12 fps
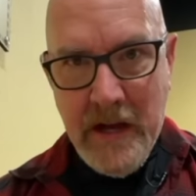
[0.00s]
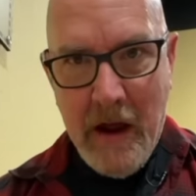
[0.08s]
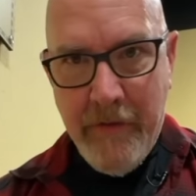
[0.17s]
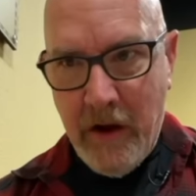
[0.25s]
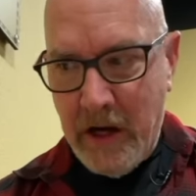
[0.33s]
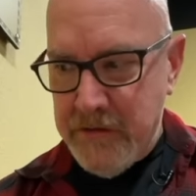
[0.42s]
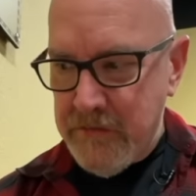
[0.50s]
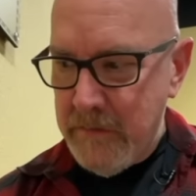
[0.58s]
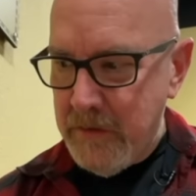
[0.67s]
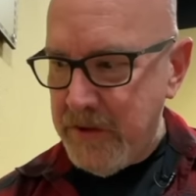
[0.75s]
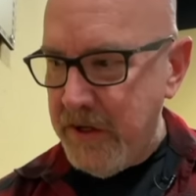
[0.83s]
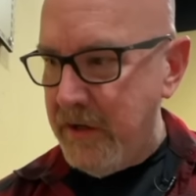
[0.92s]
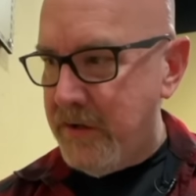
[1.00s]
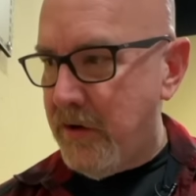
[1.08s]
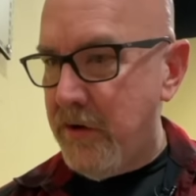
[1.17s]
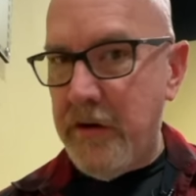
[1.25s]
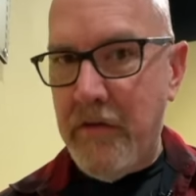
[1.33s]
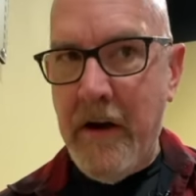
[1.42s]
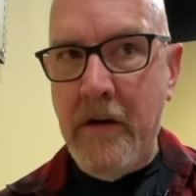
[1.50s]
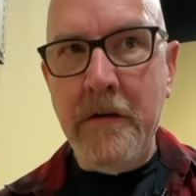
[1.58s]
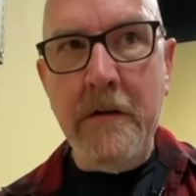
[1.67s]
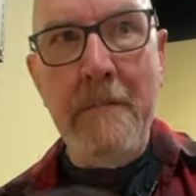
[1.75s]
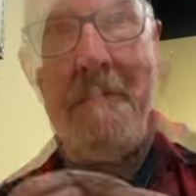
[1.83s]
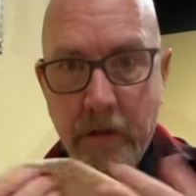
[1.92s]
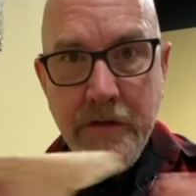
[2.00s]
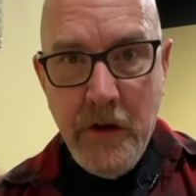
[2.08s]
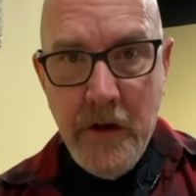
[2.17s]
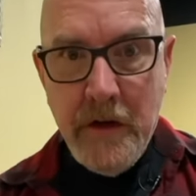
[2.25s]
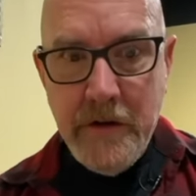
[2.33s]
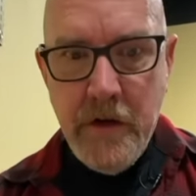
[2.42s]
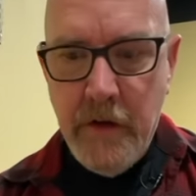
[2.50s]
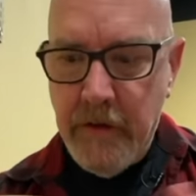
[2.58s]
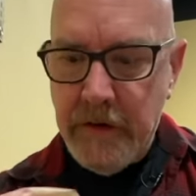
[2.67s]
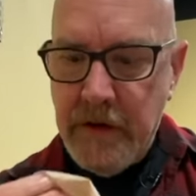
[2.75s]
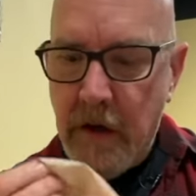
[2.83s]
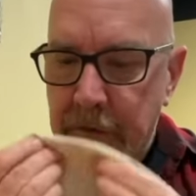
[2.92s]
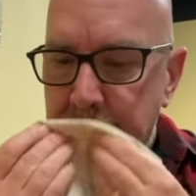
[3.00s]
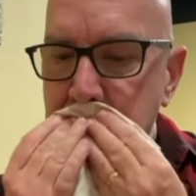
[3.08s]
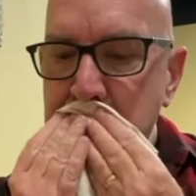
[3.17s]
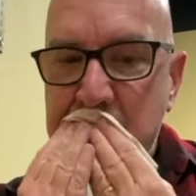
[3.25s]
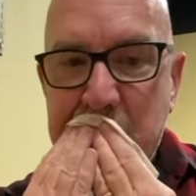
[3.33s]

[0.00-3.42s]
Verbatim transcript: to have the ice cream machine turned around so you could serve yourself.